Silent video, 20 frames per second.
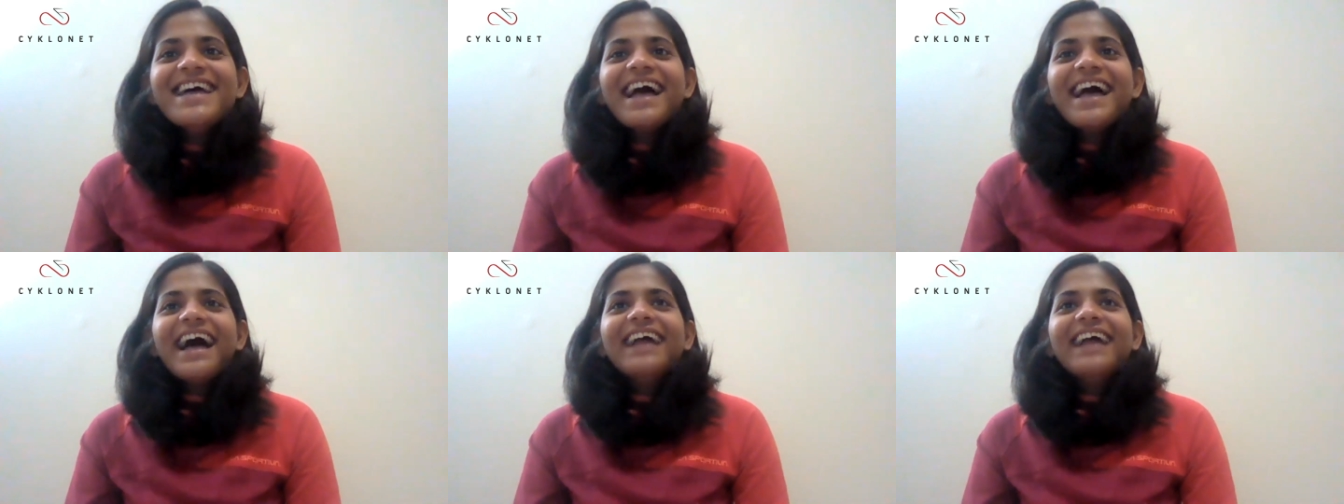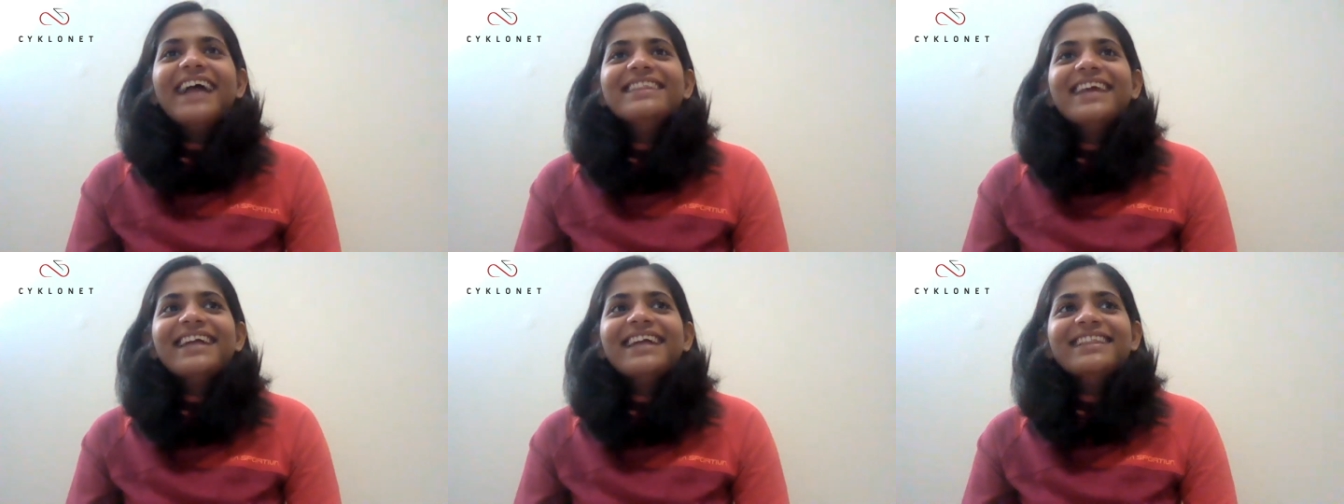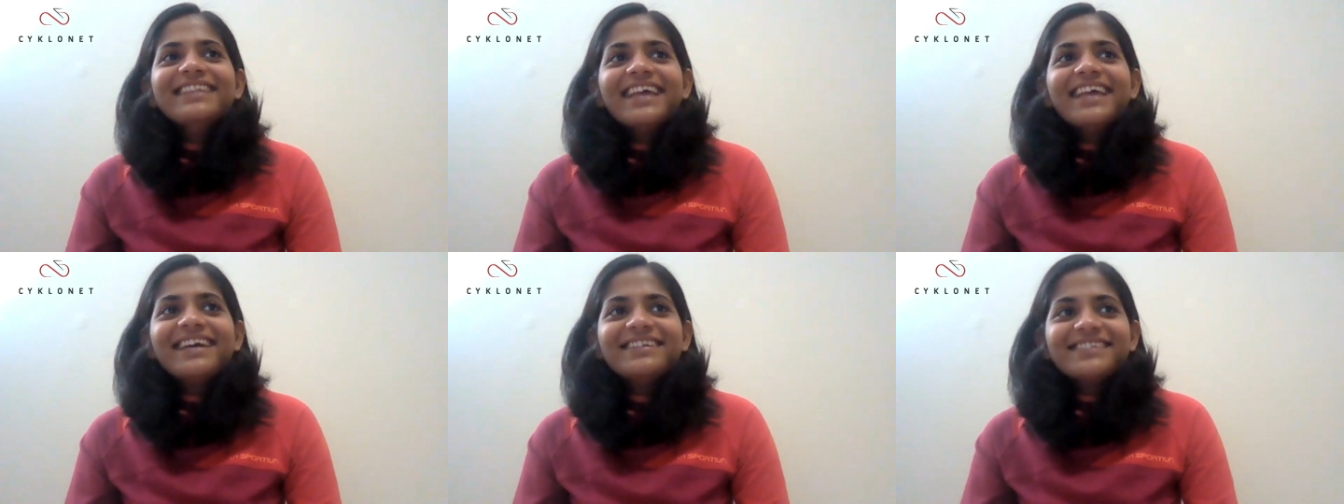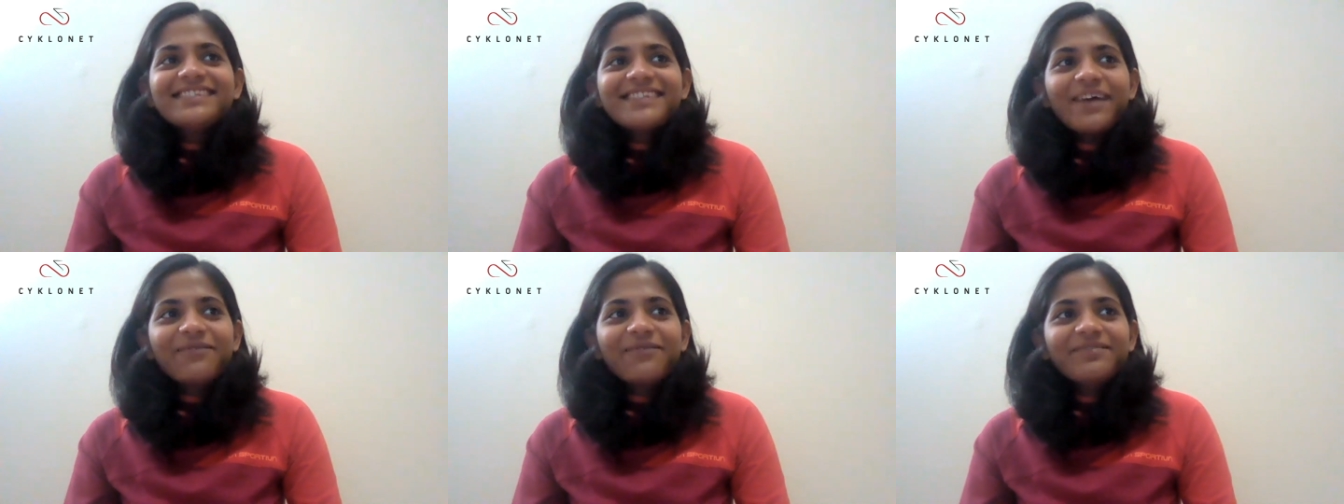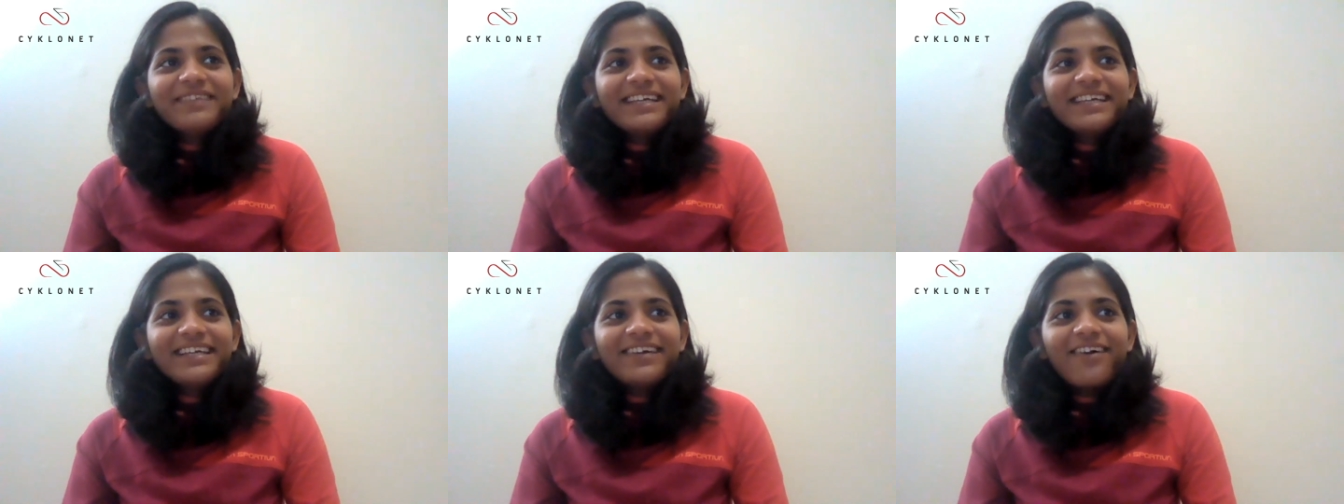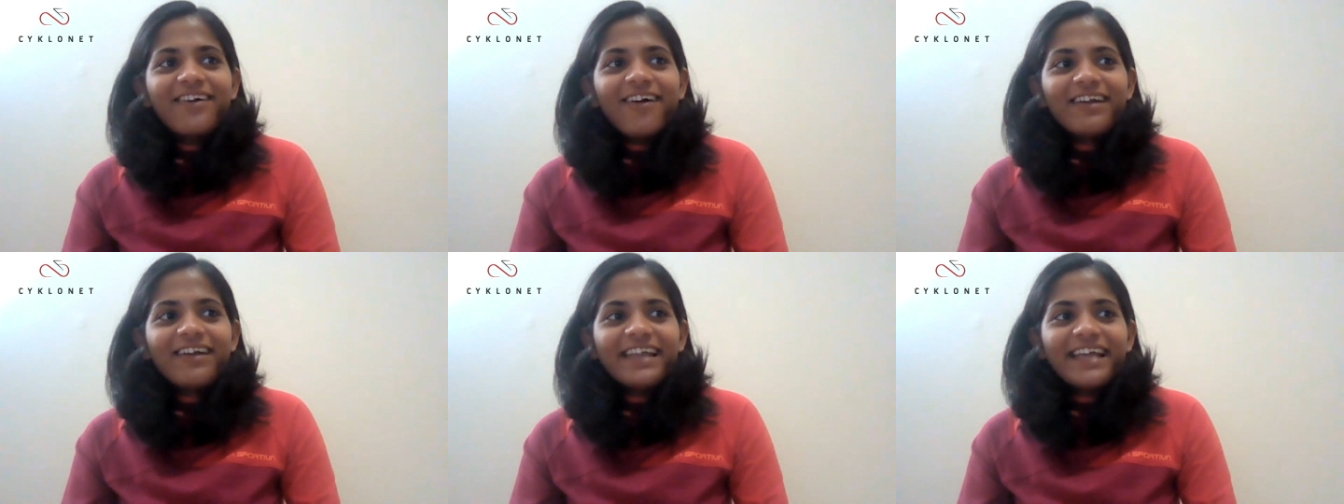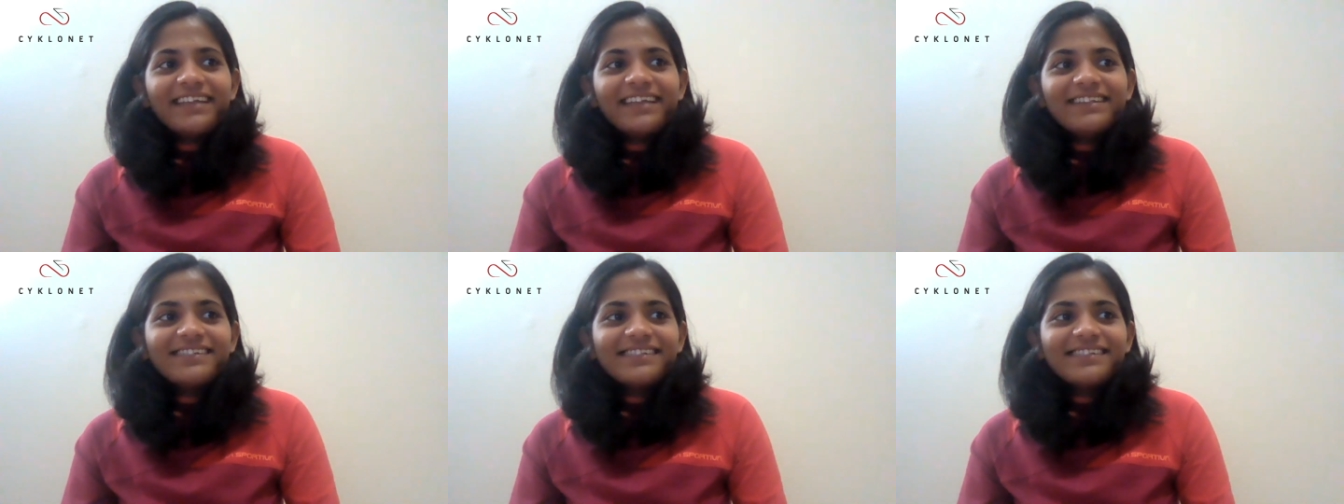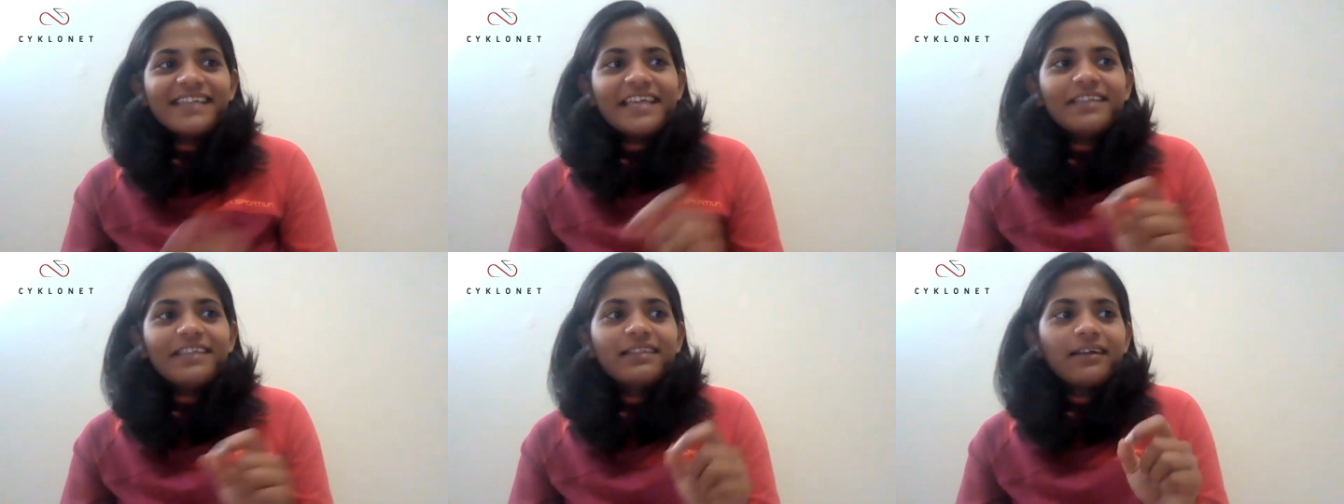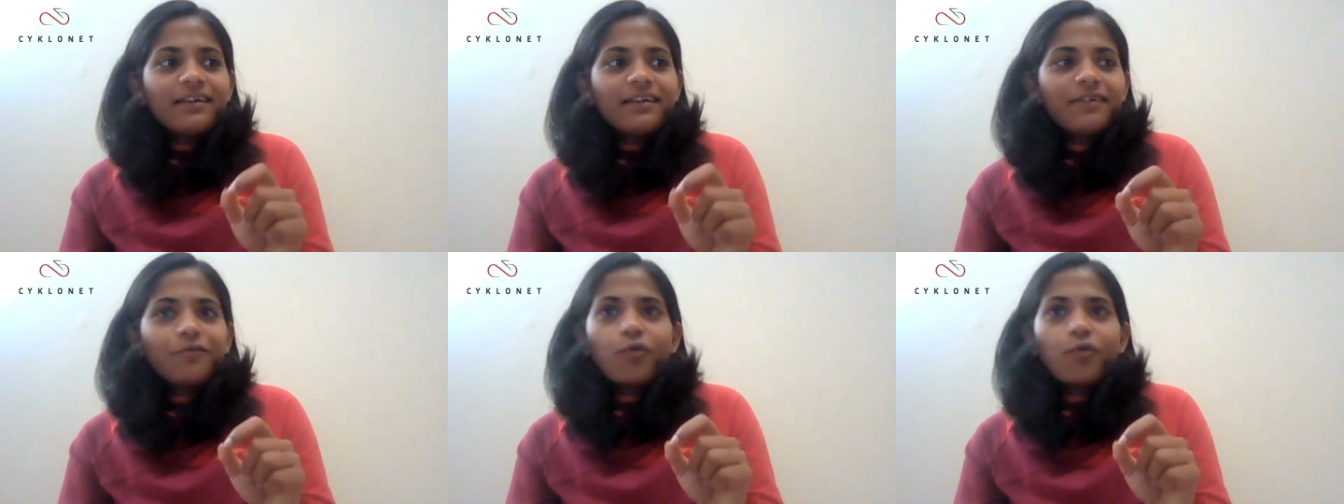And then there is something called like this inner